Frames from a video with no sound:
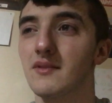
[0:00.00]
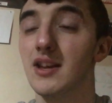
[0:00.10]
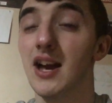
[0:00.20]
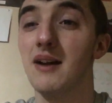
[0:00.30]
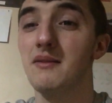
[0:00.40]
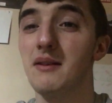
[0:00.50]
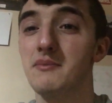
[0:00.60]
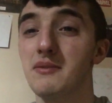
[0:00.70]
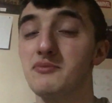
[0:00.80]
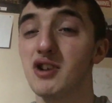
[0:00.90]
Yeah, I
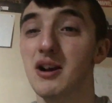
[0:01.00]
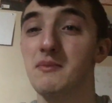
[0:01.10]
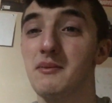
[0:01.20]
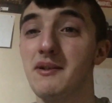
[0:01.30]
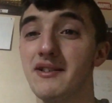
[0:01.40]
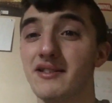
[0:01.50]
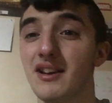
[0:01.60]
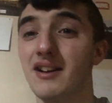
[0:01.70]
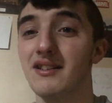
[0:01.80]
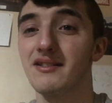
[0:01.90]
mean, I'm trying my best,
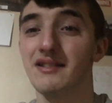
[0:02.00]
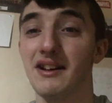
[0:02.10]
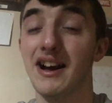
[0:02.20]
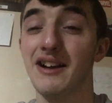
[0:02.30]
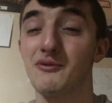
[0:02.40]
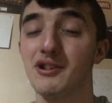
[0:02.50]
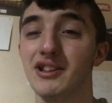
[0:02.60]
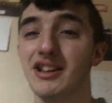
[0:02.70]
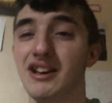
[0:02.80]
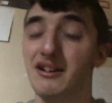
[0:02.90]
guys. I
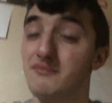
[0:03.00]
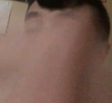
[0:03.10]
really am.